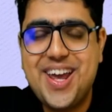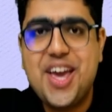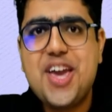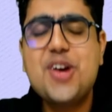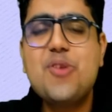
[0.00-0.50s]

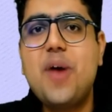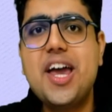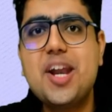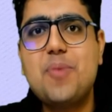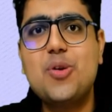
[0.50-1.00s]

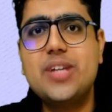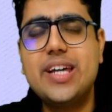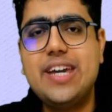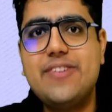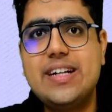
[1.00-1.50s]
Inquire about the
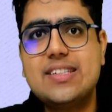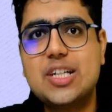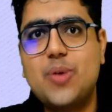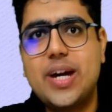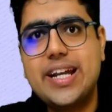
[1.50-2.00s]
events
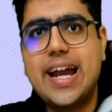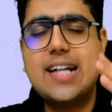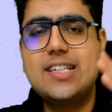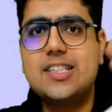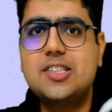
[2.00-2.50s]
requiring
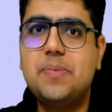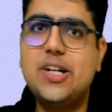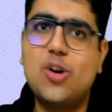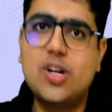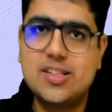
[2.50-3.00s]
adjustment
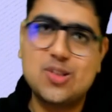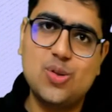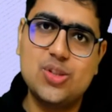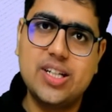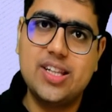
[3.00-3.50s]
or
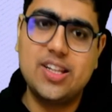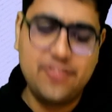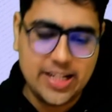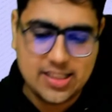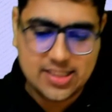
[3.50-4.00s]
disclosure in the
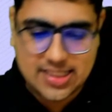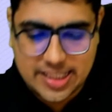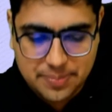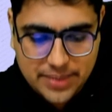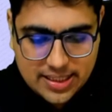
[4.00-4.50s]
financial
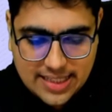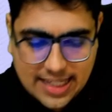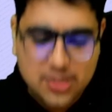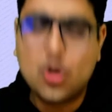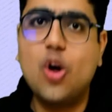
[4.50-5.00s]
statement.
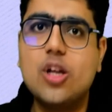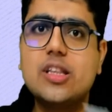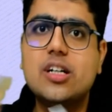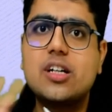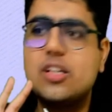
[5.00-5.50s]
That's all
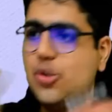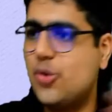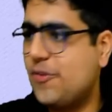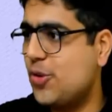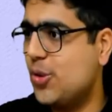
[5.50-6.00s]
you
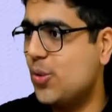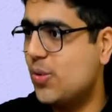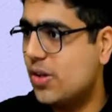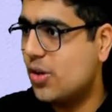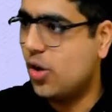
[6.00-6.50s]
have to do.
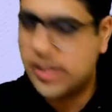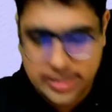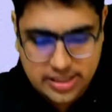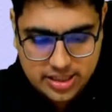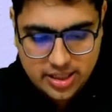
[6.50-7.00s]

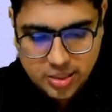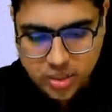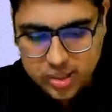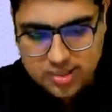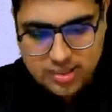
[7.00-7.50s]

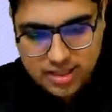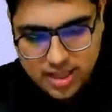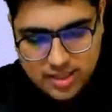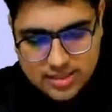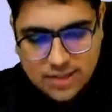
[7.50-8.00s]
Got it, sir.
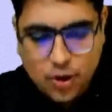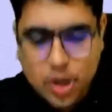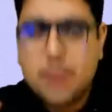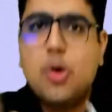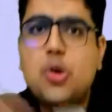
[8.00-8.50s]
Sir,
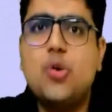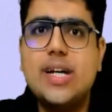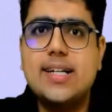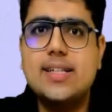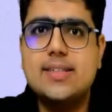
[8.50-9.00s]
what about
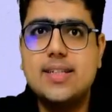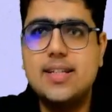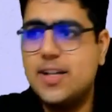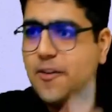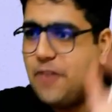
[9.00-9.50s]
going
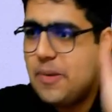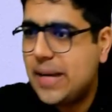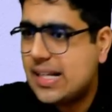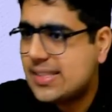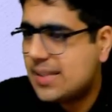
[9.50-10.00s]
concern? We
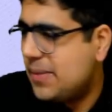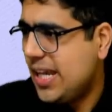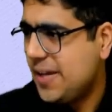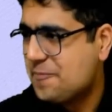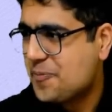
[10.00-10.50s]
made a
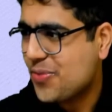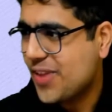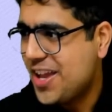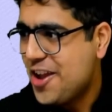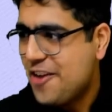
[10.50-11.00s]
summary.
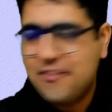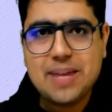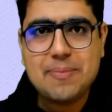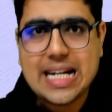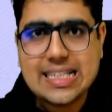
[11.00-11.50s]
We
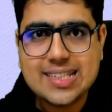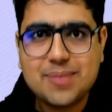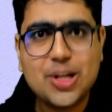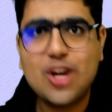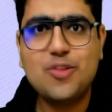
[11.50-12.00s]
made a
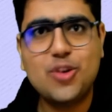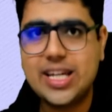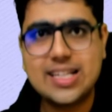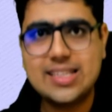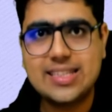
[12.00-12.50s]
summary of
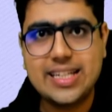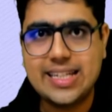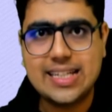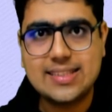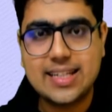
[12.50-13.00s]
going concern.
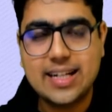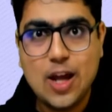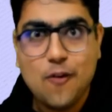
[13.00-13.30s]
Yes, sir.